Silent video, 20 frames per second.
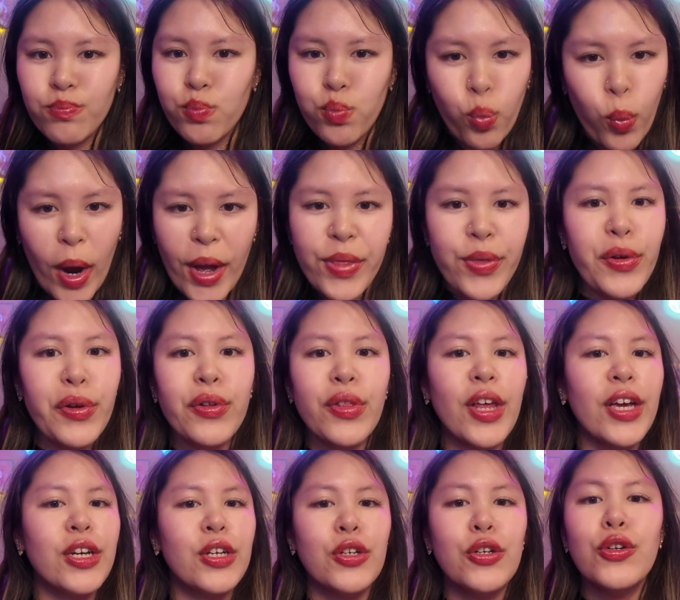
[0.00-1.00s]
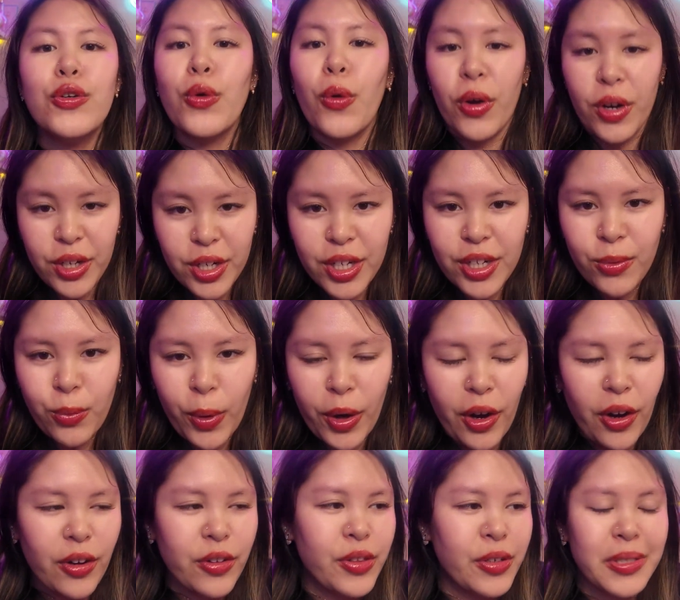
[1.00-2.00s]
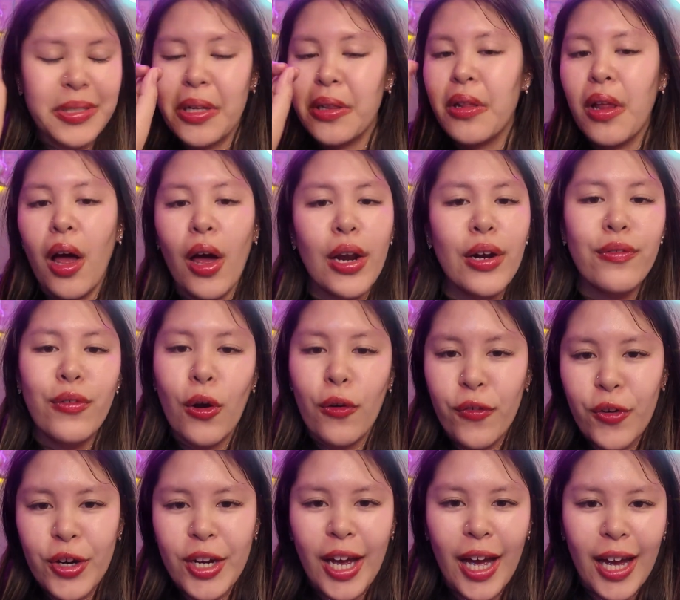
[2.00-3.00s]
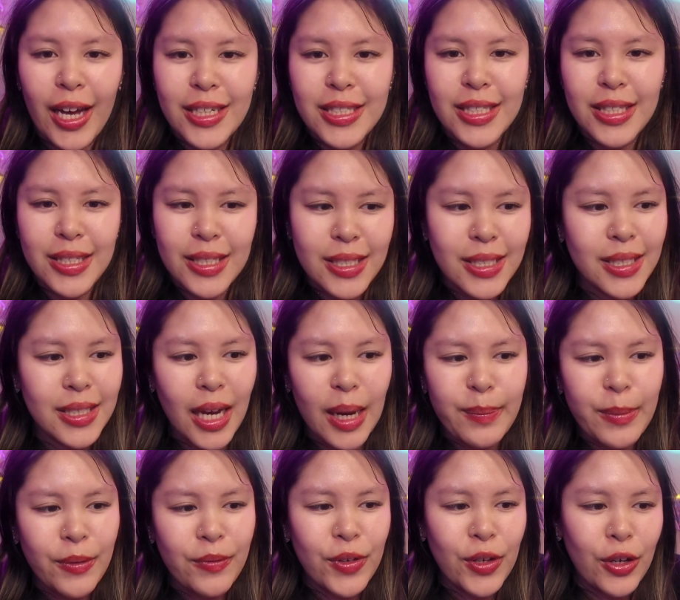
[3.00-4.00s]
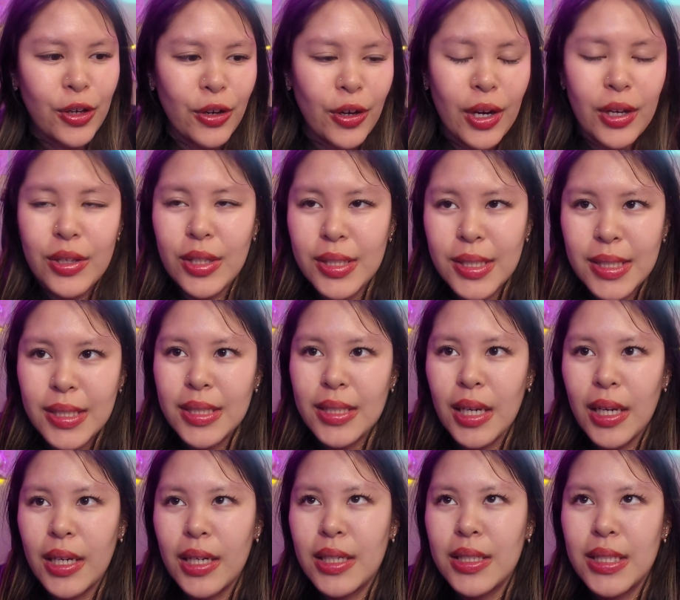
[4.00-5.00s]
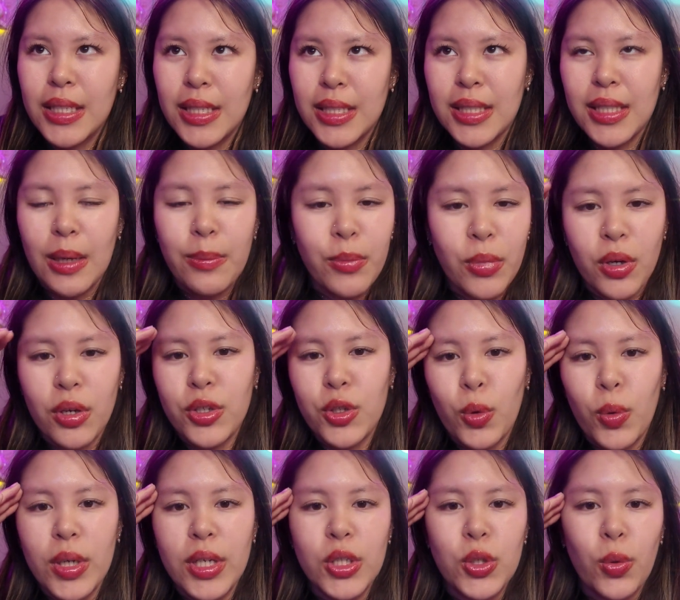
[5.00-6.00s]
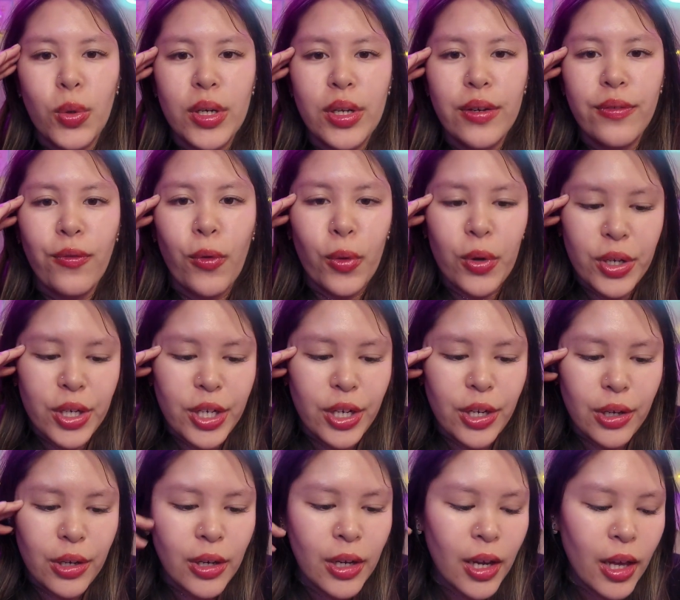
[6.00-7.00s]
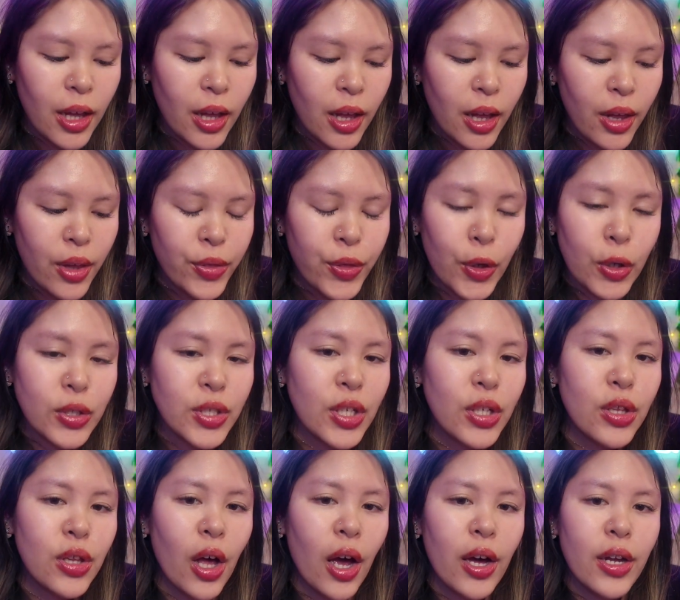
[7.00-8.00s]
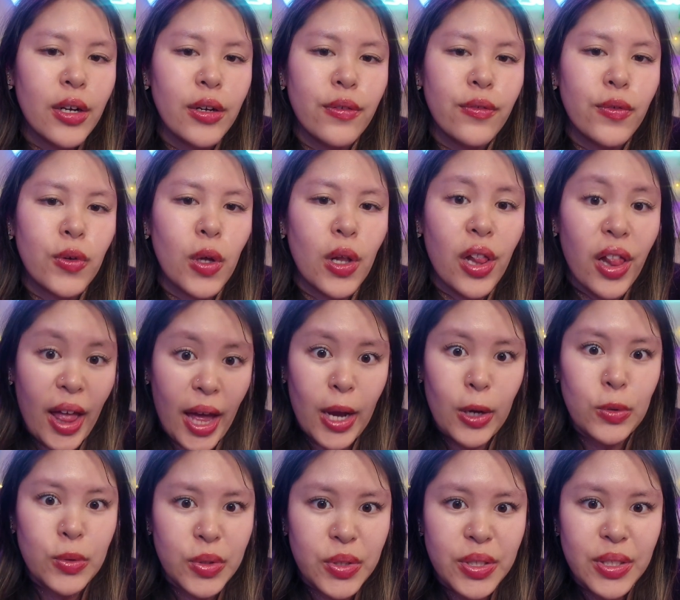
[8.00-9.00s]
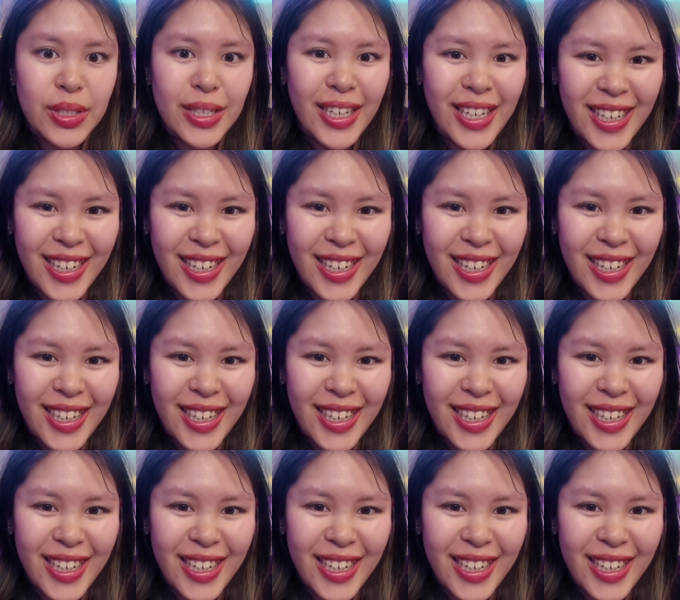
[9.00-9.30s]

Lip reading: weather like New York, where there's a lot of overcast in this time of year, and this is like December 2024 here, there's a lot of clouds.